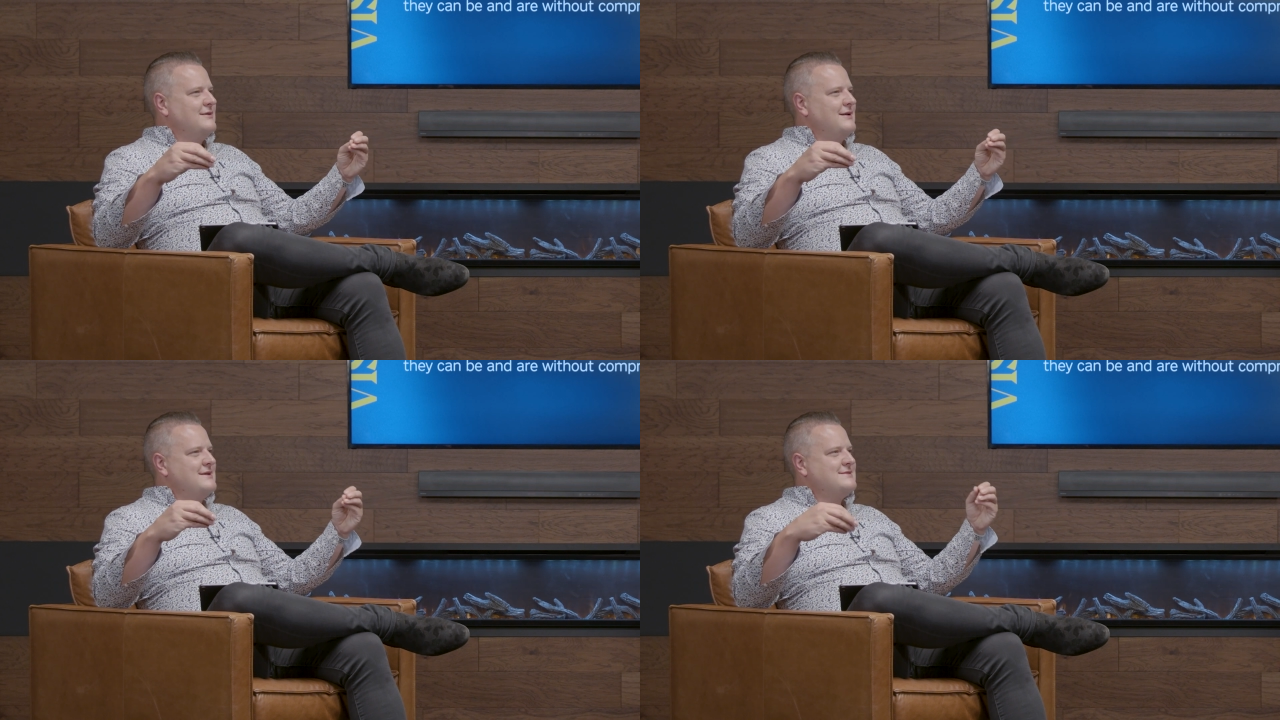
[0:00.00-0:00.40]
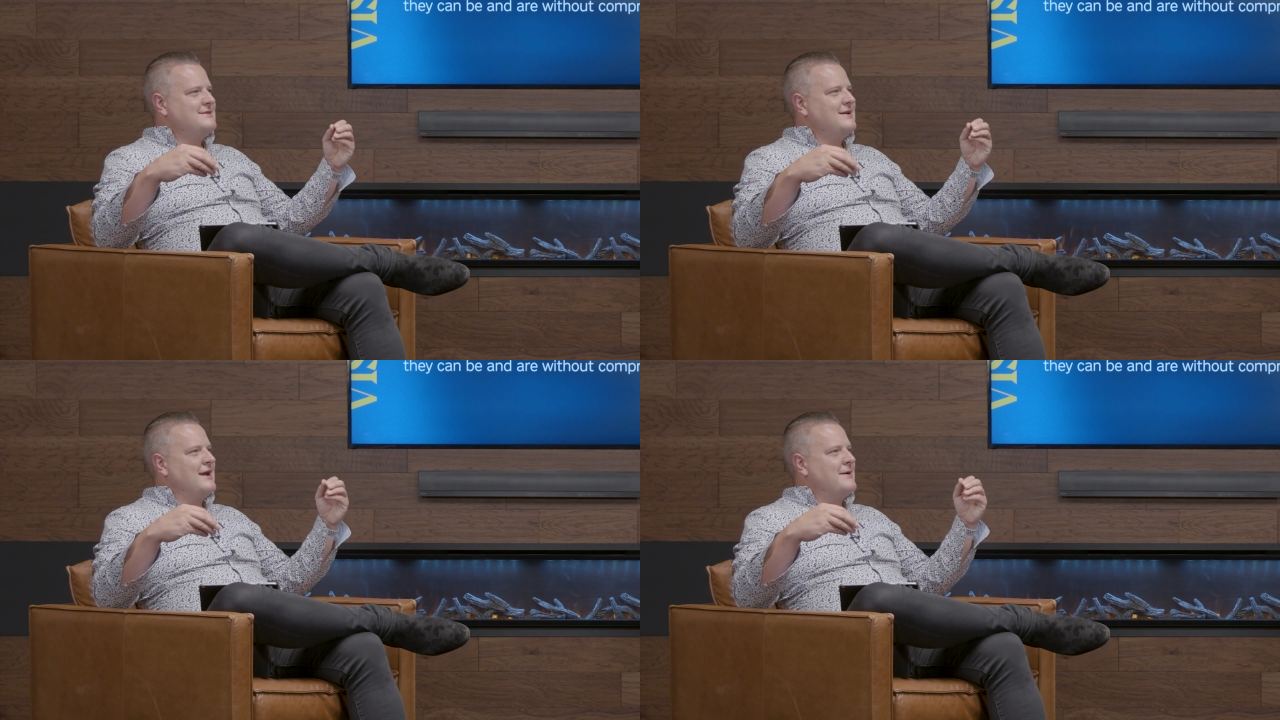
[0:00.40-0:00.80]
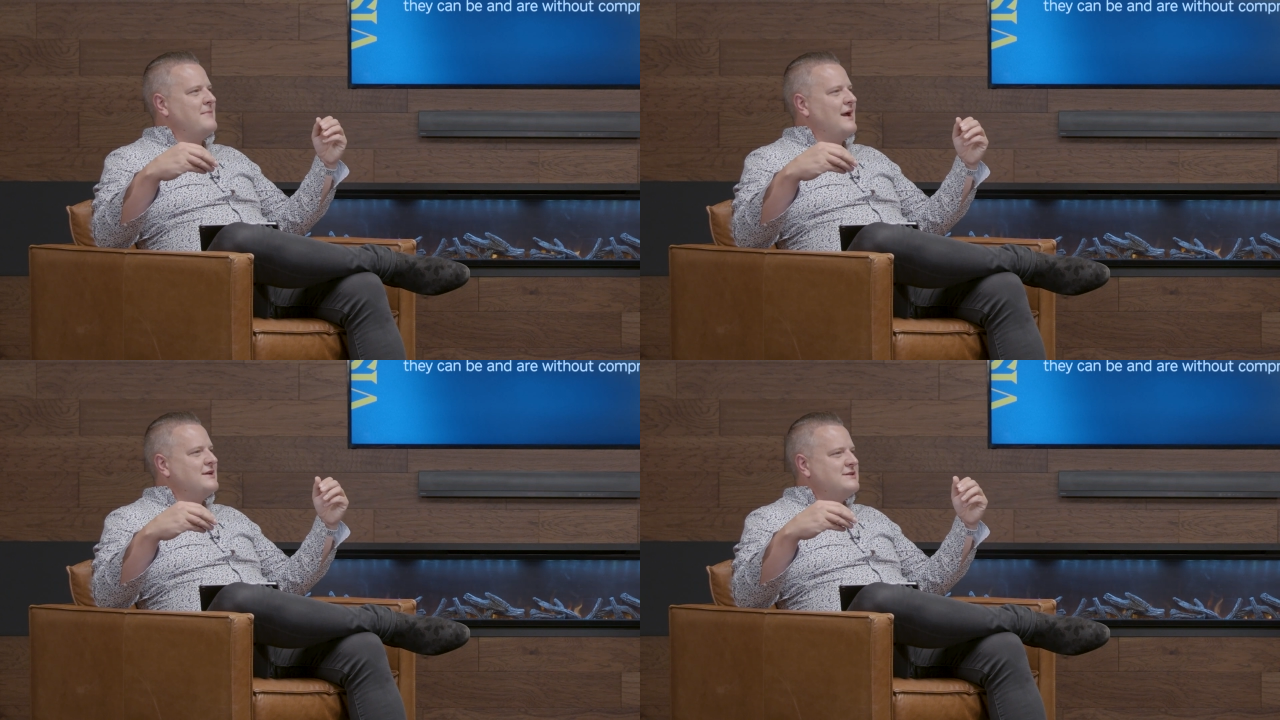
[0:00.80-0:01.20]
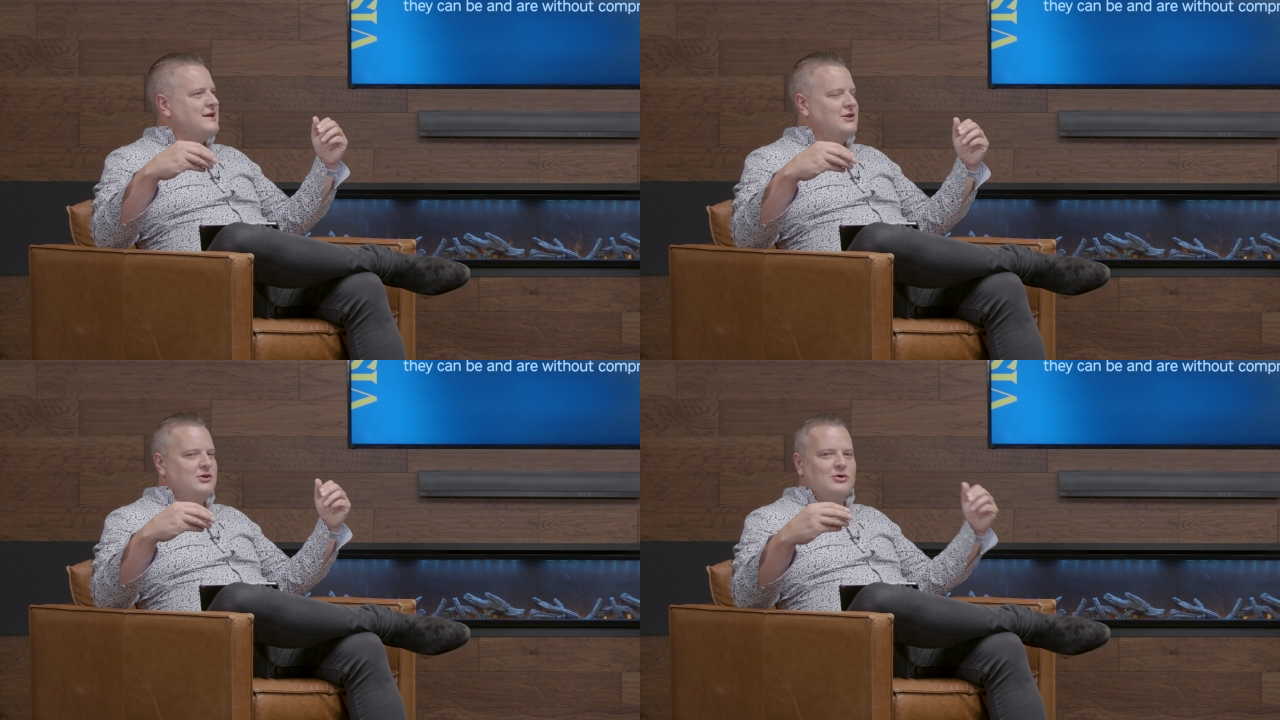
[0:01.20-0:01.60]
let's imagine it
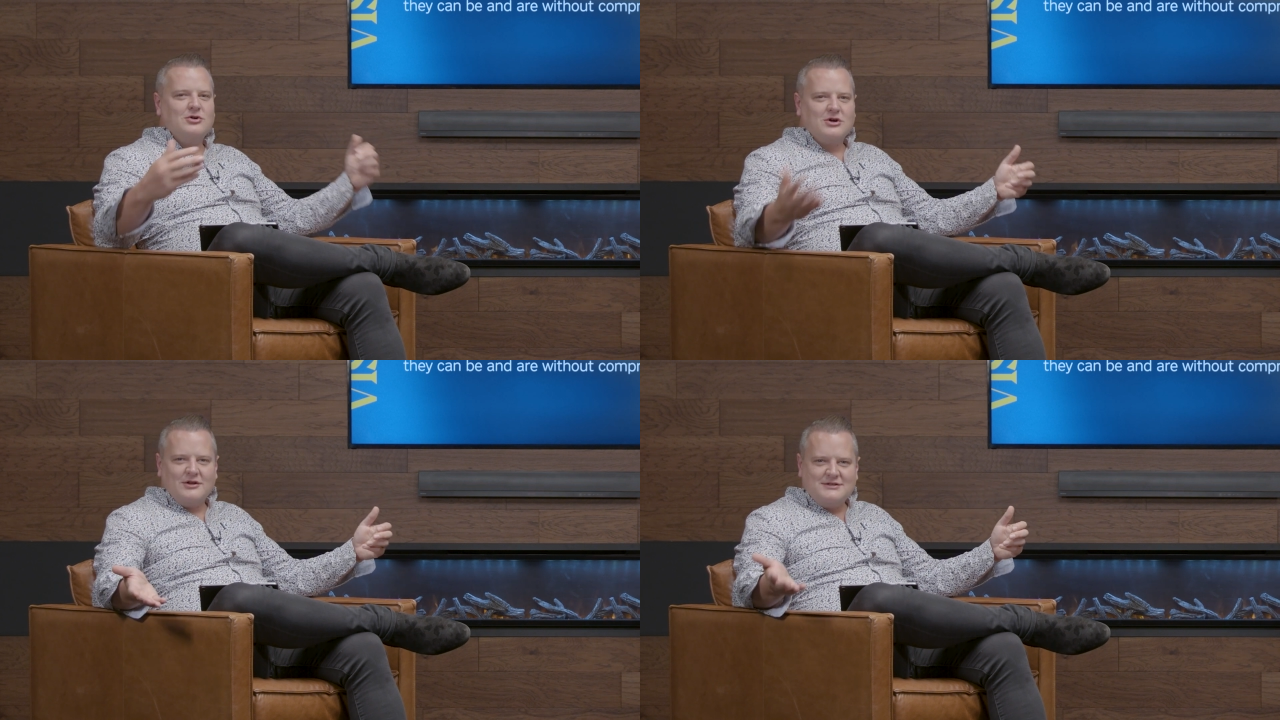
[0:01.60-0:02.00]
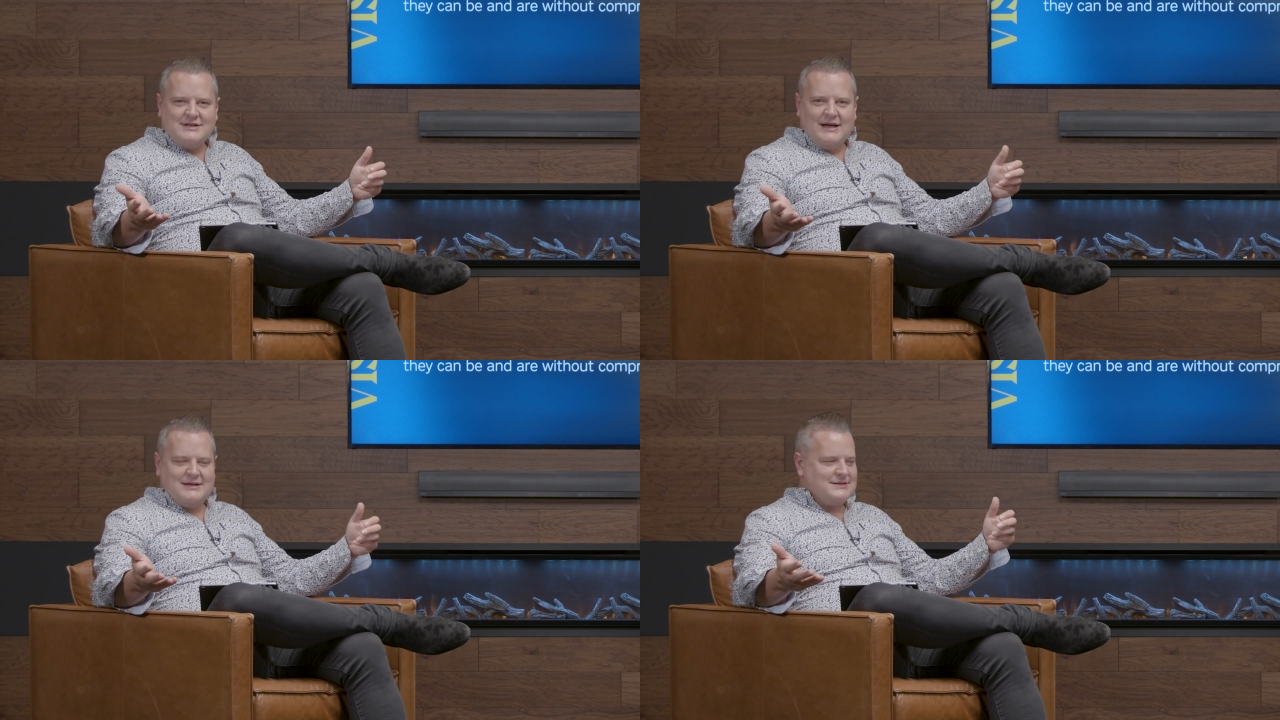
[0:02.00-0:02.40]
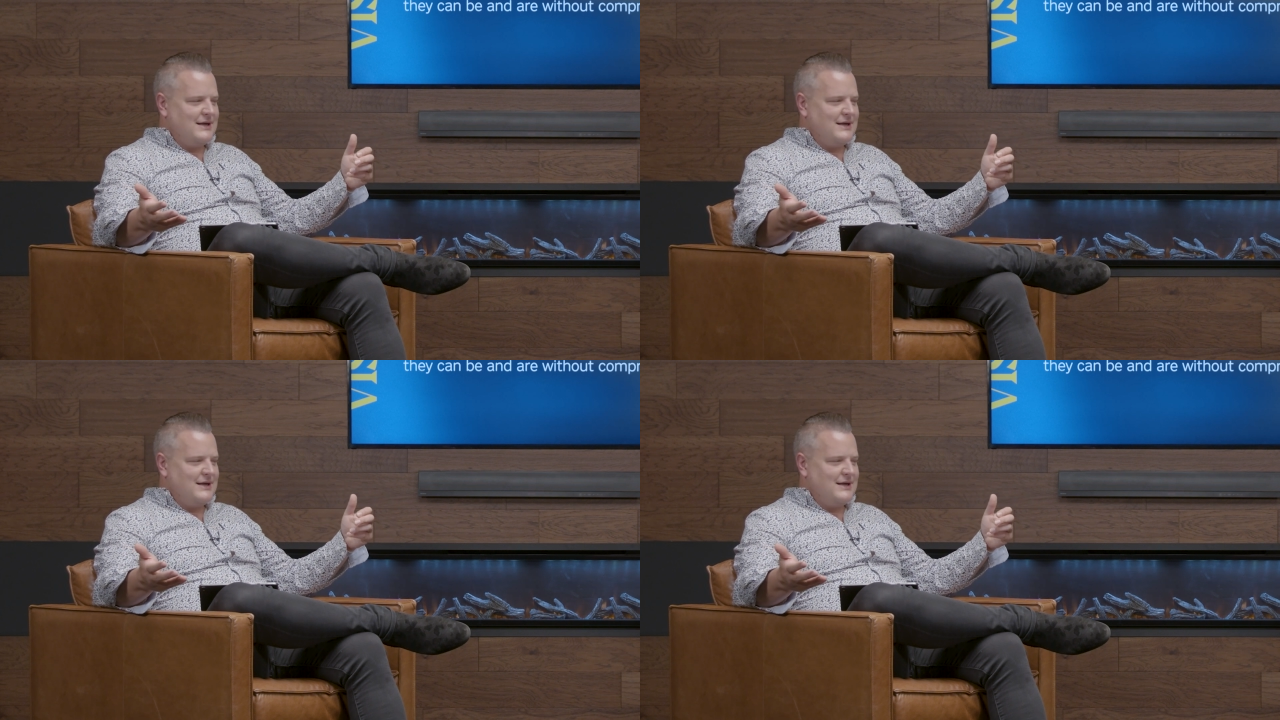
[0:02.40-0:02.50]
in your context,